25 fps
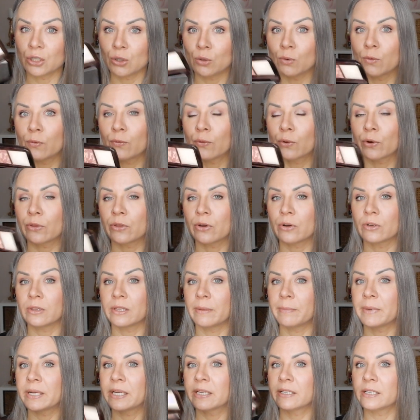do for their
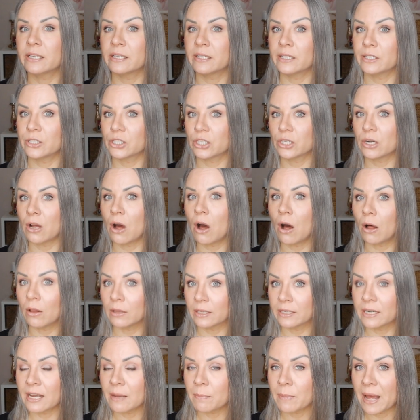limited edition
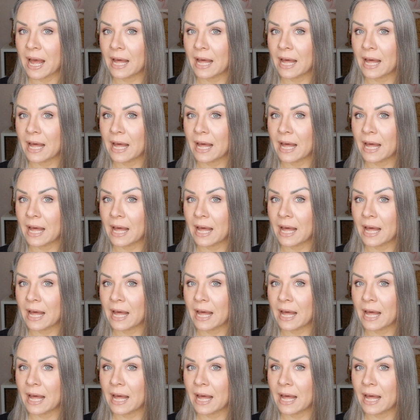holiday